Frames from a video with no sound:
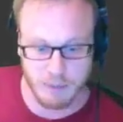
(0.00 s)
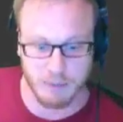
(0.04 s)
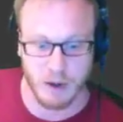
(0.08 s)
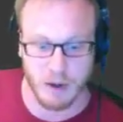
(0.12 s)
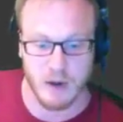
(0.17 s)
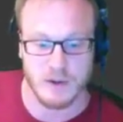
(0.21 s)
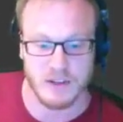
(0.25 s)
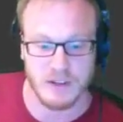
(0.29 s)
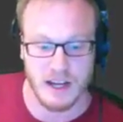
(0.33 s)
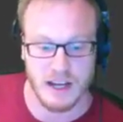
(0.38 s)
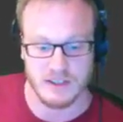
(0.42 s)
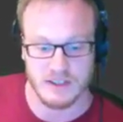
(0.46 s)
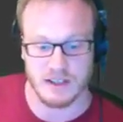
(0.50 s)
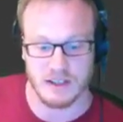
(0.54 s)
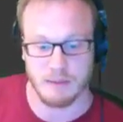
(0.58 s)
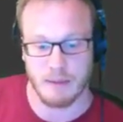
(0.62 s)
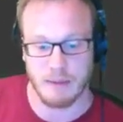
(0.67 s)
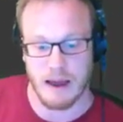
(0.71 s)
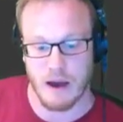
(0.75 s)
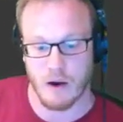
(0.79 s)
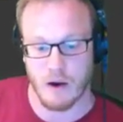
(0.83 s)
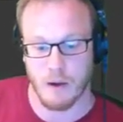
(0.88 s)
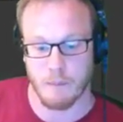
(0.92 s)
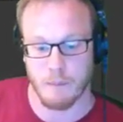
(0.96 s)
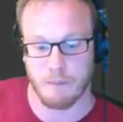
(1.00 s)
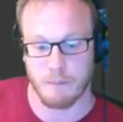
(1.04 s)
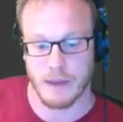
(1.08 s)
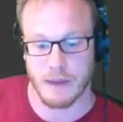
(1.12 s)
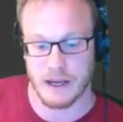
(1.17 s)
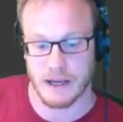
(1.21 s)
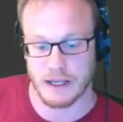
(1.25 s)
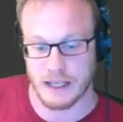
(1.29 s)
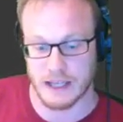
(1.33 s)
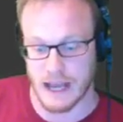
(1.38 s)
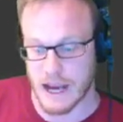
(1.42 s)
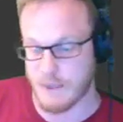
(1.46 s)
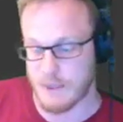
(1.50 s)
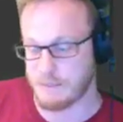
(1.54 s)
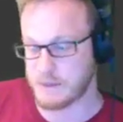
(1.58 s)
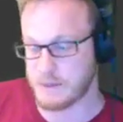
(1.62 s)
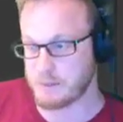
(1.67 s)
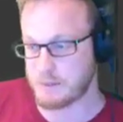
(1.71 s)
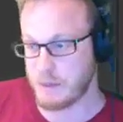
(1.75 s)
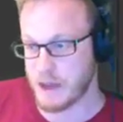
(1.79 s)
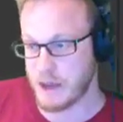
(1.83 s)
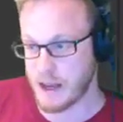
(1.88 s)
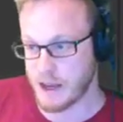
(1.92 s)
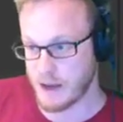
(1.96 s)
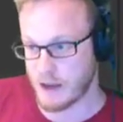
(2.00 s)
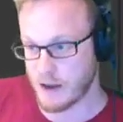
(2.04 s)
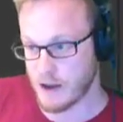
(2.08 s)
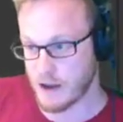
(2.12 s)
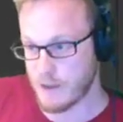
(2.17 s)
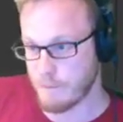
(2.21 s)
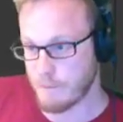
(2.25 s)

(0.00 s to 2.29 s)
processing power in games being